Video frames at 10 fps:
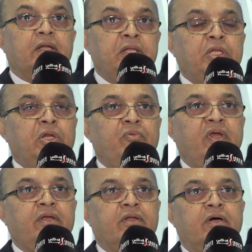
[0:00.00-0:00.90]

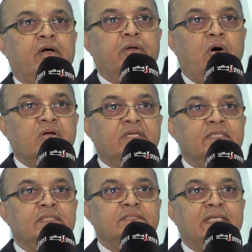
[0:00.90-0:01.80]
distinguished
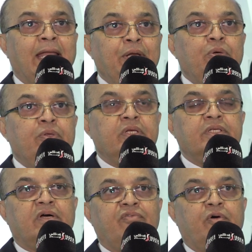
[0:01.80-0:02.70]
doctors, end
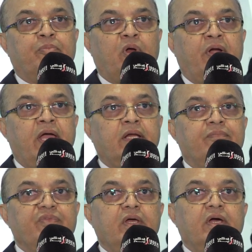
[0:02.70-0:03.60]
users of our product,